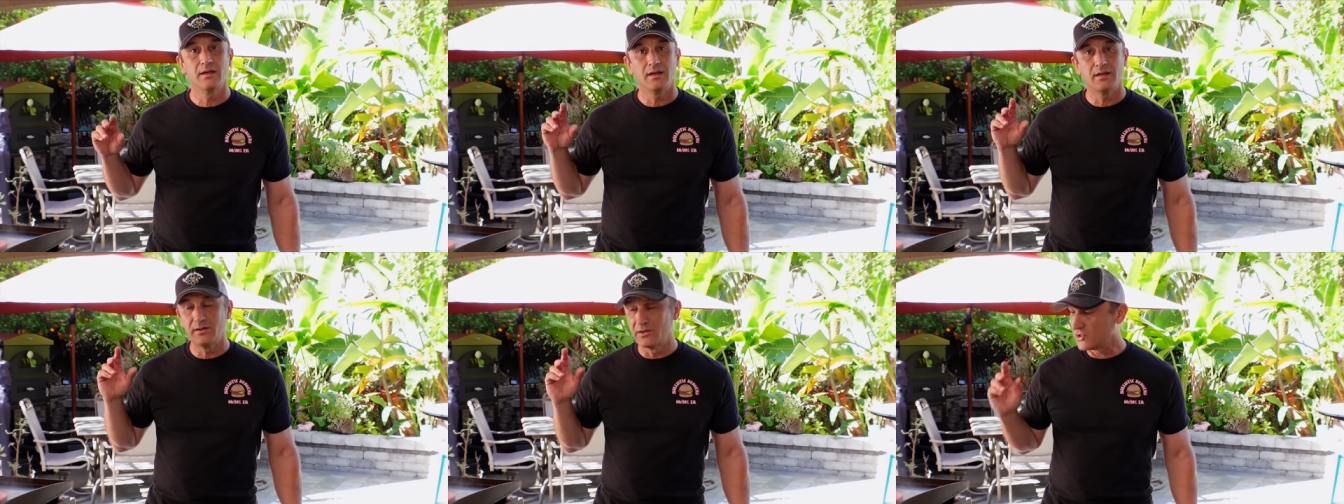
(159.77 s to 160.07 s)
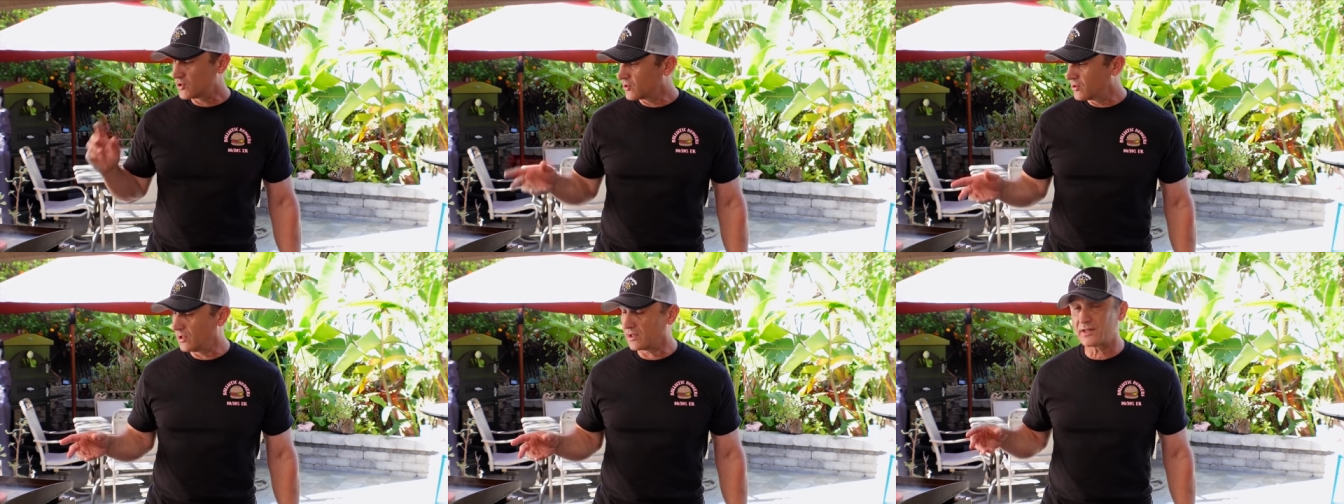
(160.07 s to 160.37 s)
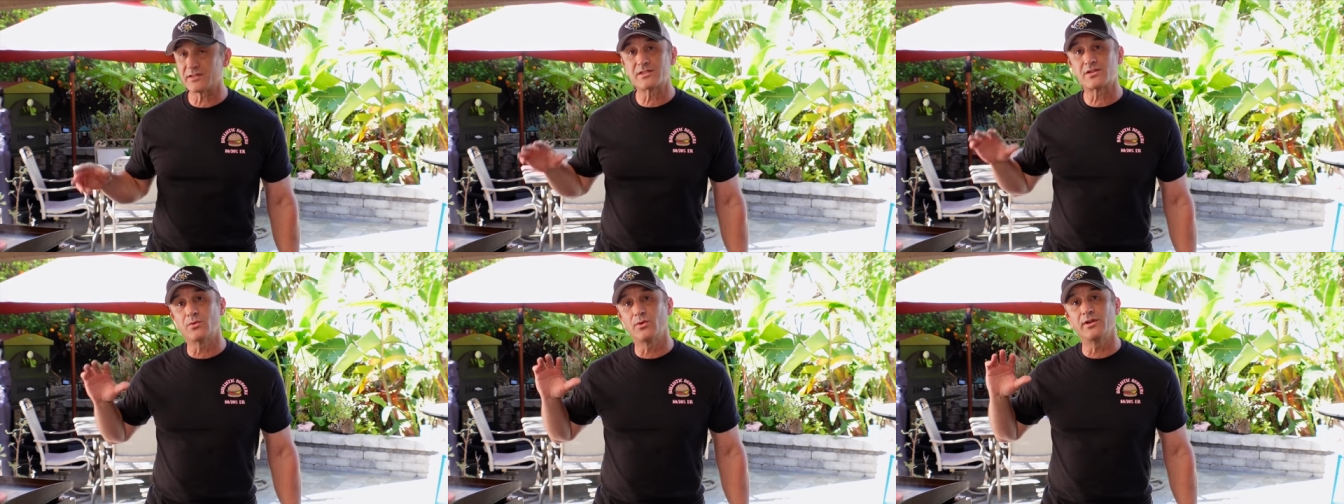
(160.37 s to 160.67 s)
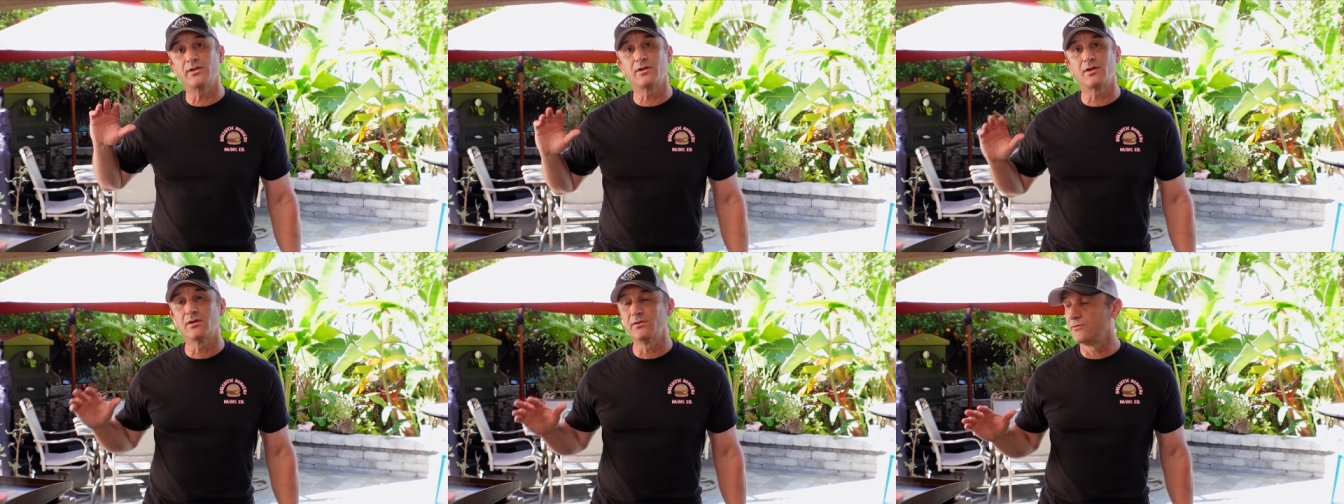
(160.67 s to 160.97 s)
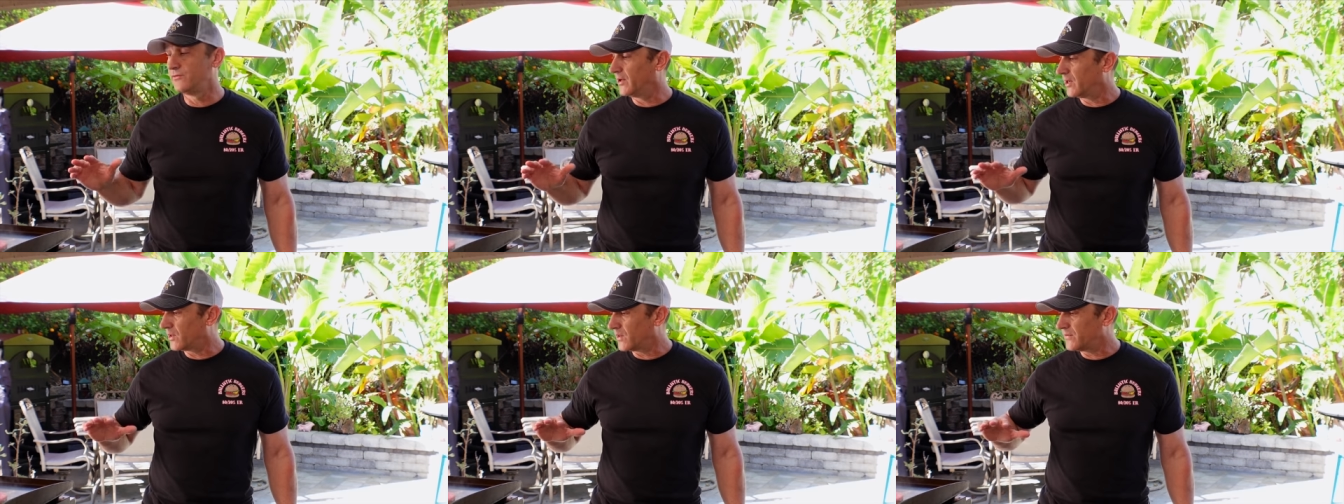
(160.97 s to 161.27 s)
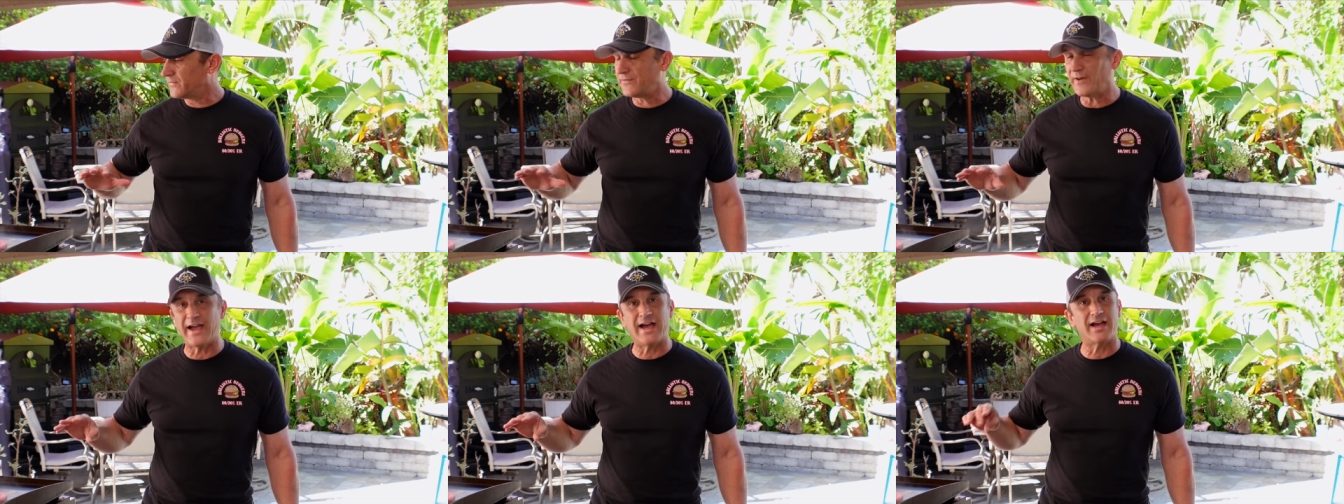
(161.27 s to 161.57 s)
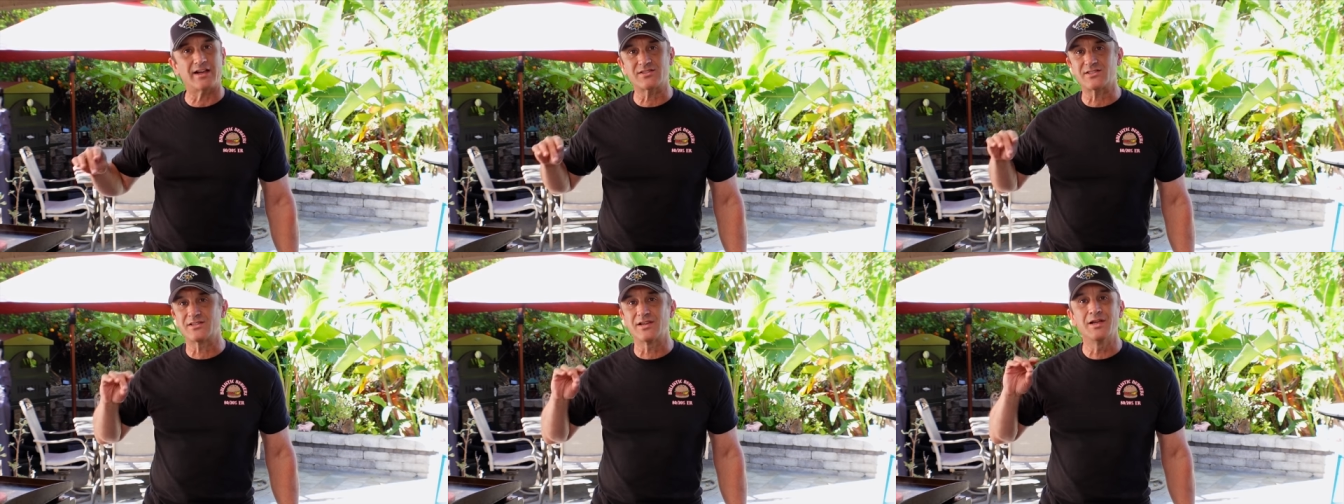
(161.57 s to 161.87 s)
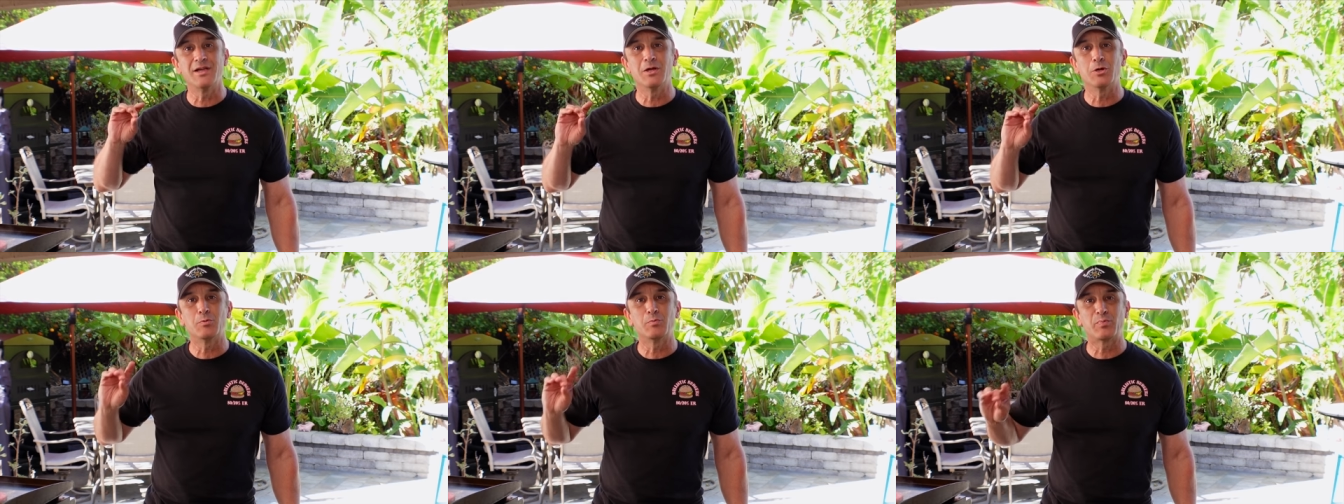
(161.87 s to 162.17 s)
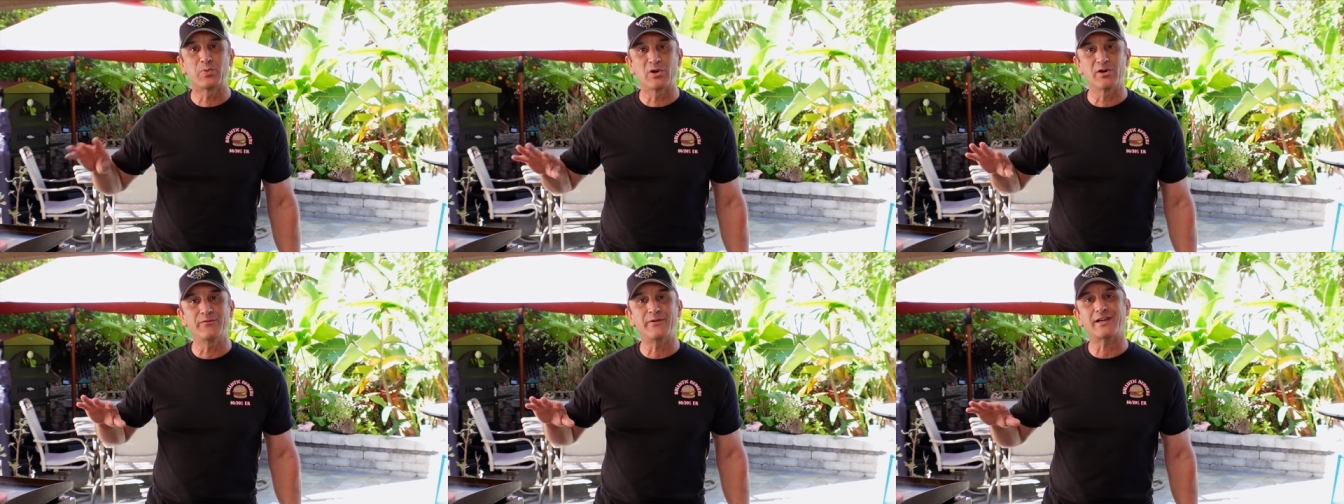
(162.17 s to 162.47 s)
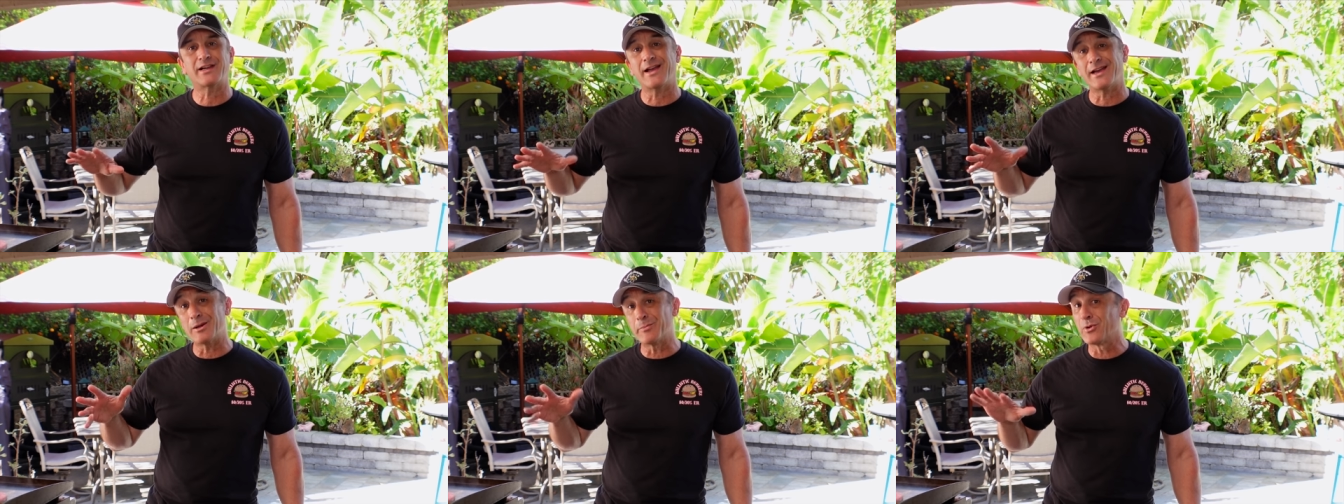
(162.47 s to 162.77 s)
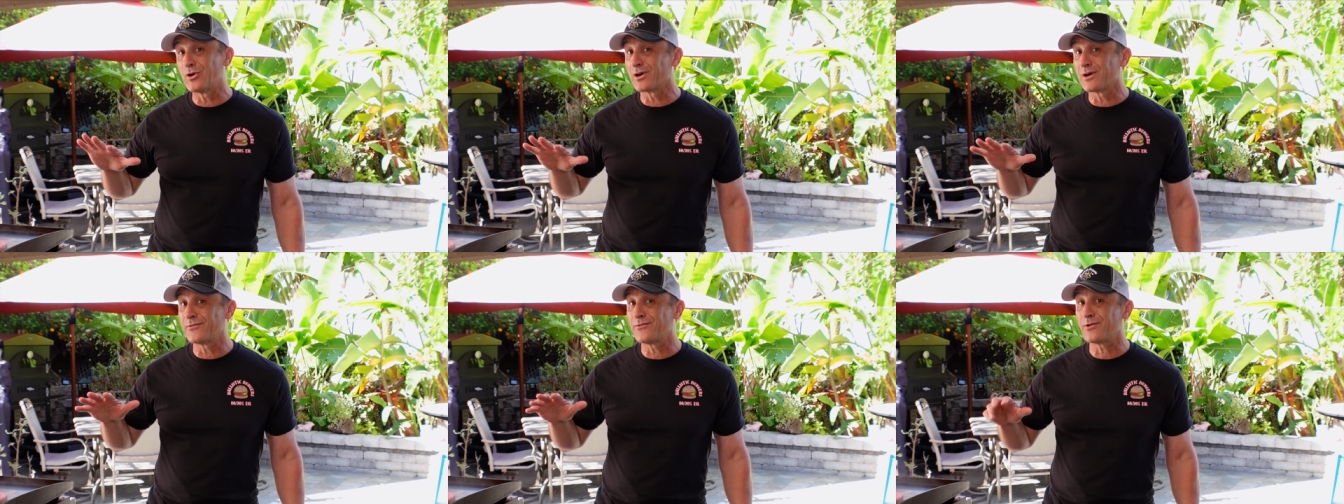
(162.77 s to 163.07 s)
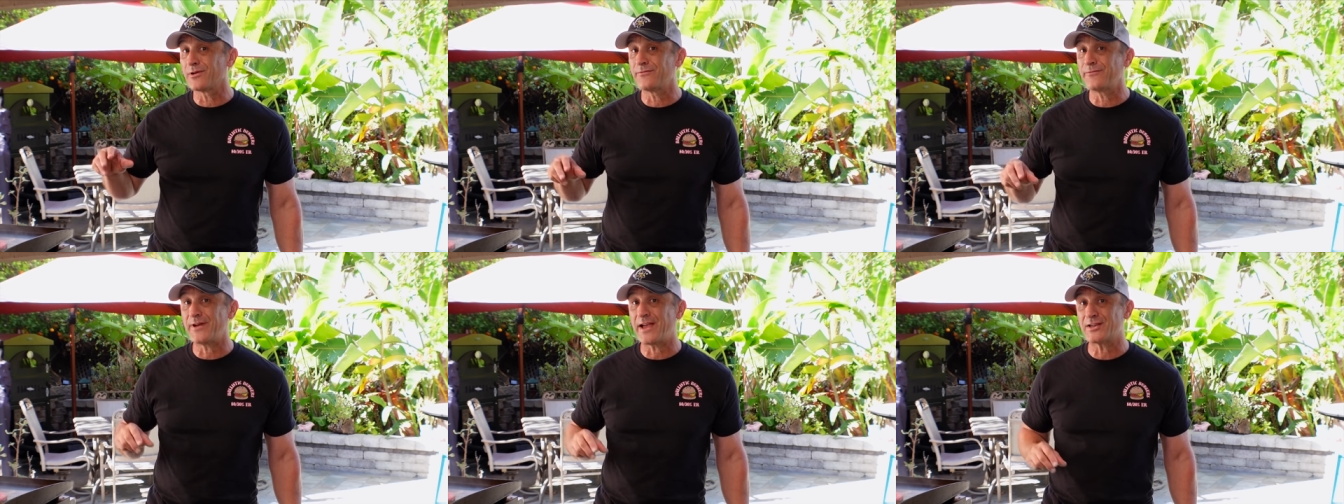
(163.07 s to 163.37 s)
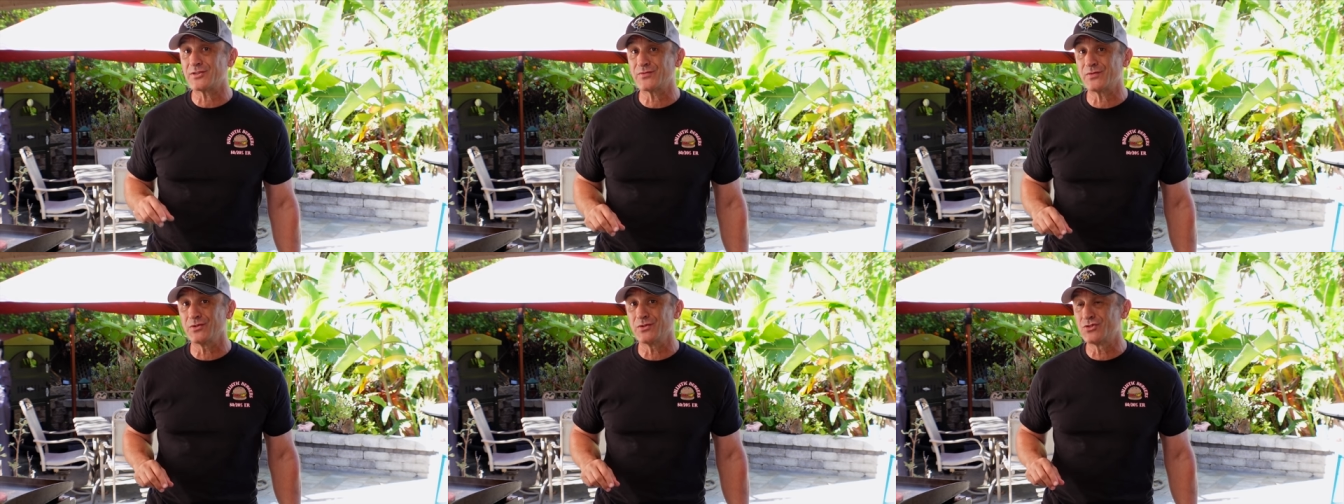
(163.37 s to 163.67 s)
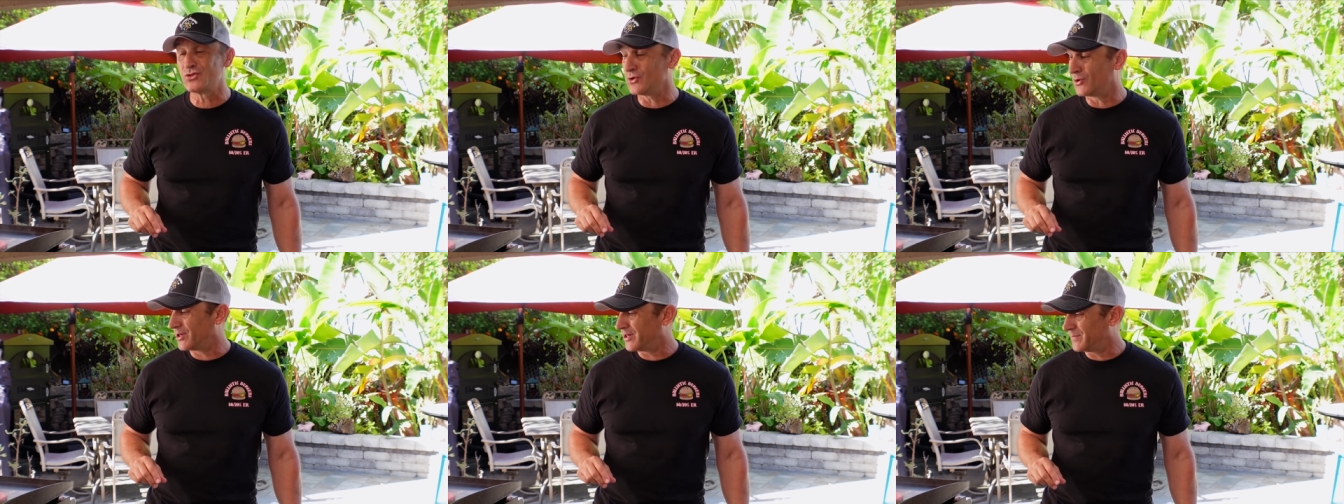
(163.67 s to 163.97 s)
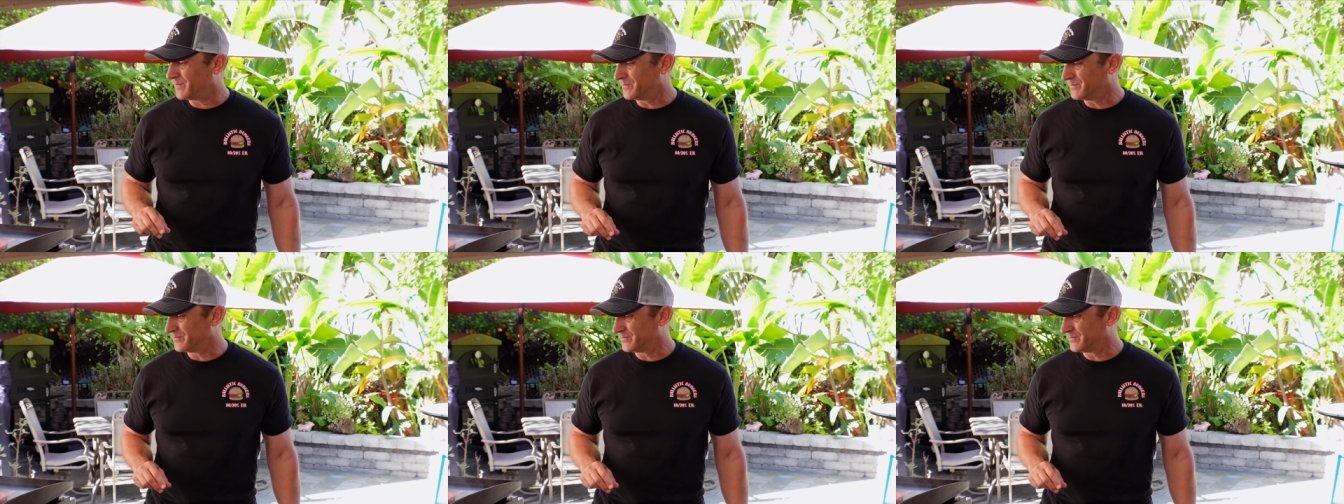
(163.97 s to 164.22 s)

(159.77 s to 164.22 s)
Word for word: This cook is going to go very fast. Perfect kind of burger for a fast food joint.